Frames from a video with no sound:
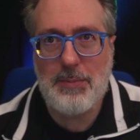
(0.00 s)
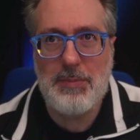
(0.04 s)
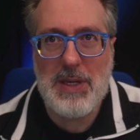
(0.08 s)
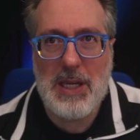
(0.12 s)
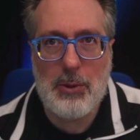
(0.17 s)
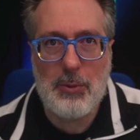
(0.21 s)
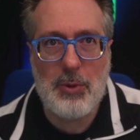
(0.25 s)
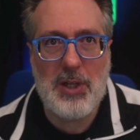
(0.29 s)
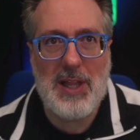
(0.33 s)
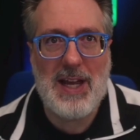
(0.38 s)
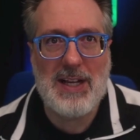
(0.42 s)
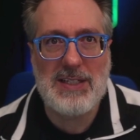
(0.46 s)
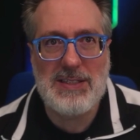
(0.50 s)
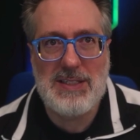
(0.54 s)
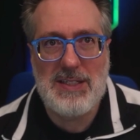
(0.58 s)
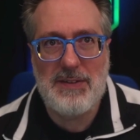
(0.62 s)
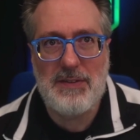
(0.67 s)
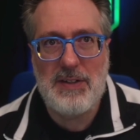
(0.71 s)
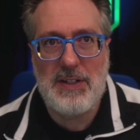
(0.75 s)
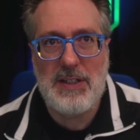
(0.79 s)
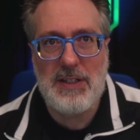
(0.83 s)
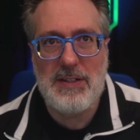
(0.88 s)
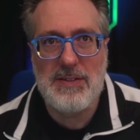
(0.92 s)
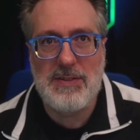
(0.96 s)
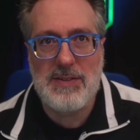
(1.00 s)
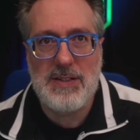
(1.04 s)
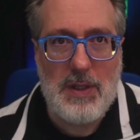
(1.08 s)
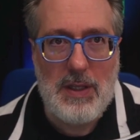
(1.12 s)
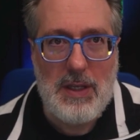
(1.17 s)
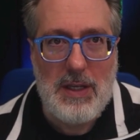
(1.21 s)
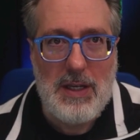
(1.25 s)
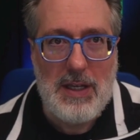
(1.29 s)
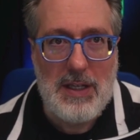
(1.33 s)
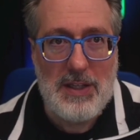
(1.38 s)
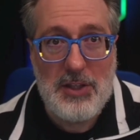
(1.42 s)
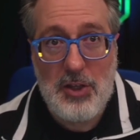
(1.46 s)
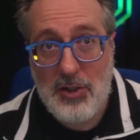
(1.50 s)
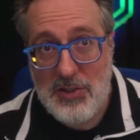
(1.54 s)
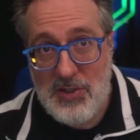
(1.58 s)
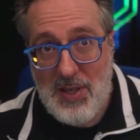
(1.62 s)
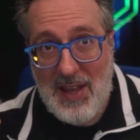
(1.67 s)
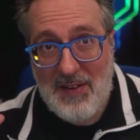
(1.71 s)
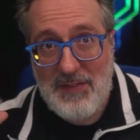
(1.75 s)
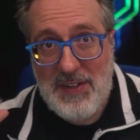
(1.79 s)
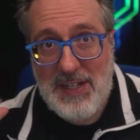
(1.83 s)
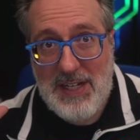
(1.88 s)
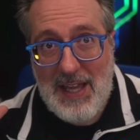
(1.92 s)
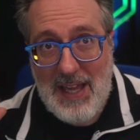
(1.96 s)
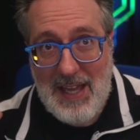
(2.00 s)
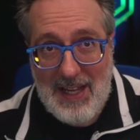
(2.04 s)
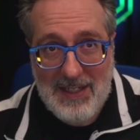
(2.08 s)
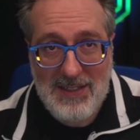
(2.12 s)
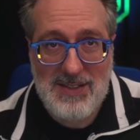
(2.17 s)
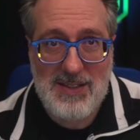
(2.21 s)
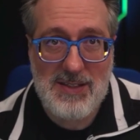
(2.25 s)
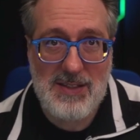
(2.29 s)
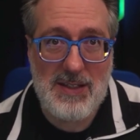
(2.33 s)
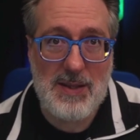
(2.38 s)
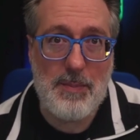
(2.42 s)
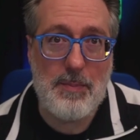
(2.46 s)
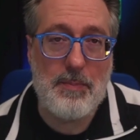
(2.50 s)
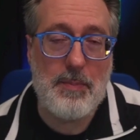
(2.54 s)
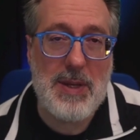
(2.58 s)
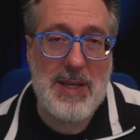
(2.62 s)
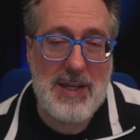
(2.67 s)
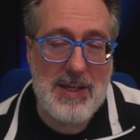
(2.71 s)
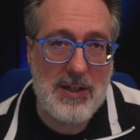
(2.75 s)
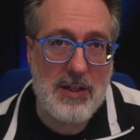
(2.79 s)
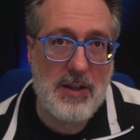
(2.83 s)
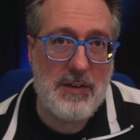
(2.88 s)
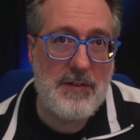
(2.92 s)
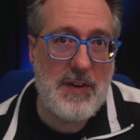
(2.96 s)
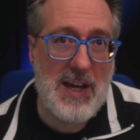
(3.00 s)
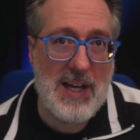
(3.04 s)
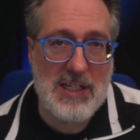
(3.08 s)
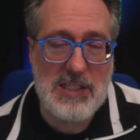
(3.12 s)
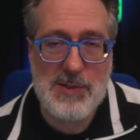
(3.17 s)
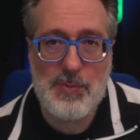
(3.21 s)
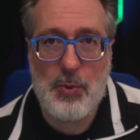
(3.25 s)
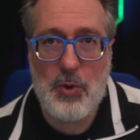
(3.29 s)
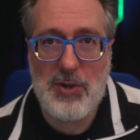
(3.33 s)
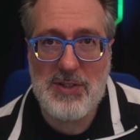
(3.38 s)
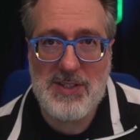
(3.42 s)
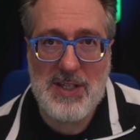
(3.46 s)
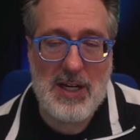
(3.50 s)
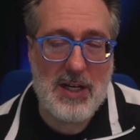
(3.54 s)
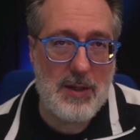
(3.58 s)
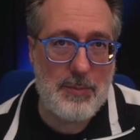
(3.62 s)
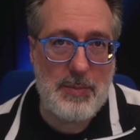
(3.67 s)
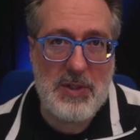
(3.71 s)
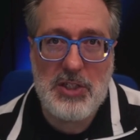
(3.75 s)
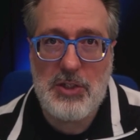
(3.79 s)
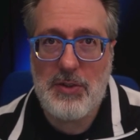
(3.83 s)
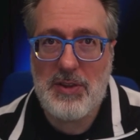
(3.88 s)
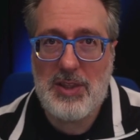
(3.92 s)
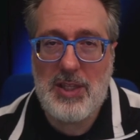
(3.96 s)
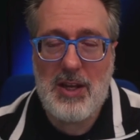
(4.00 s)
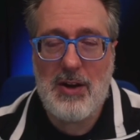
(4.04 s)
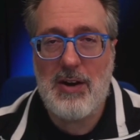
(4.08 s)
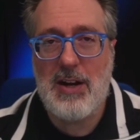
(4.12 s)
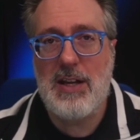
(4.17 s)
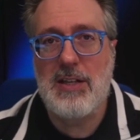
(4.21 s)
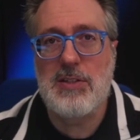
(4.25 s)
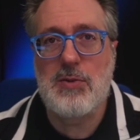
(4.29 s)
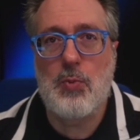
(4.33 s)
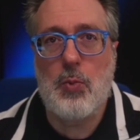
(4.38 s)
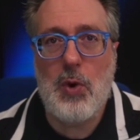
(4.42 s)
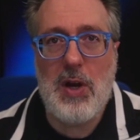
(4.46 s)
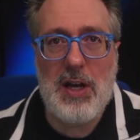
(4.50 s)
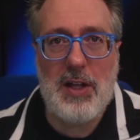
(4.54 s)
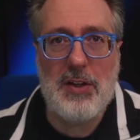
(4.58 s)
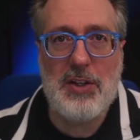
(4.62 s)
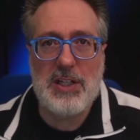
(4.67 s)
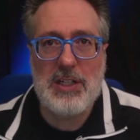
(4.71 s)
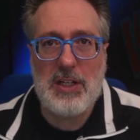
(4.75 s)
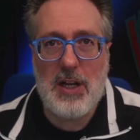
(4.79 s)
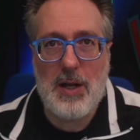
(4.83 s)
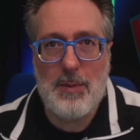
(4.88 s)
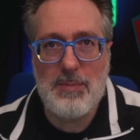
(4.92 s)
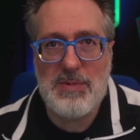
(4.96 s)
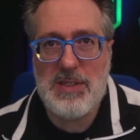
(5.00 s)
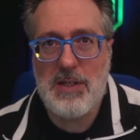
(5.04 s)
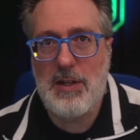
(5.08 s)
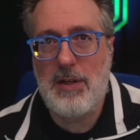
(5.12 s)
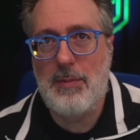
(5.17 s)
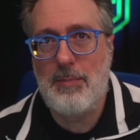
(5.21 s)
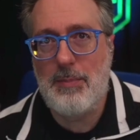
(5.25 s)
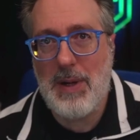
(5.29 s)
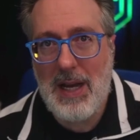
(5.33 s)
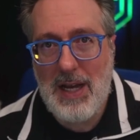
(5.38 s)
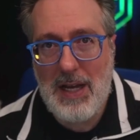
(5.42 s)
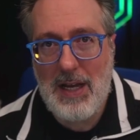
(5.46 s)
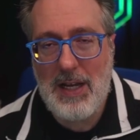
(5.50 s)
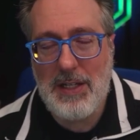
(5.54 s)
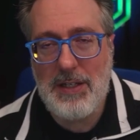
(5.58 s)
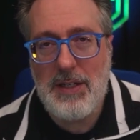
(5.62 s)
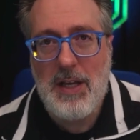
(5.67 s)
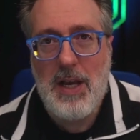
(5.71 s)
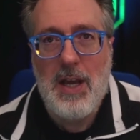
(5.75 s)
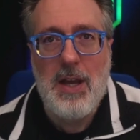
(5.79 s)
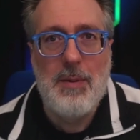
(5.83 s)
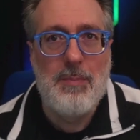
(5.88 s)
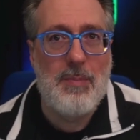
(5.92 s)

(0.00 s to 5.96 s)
manual activities they also have an excellent panel of experts that are going to be there as well, like Hamza Ahmad,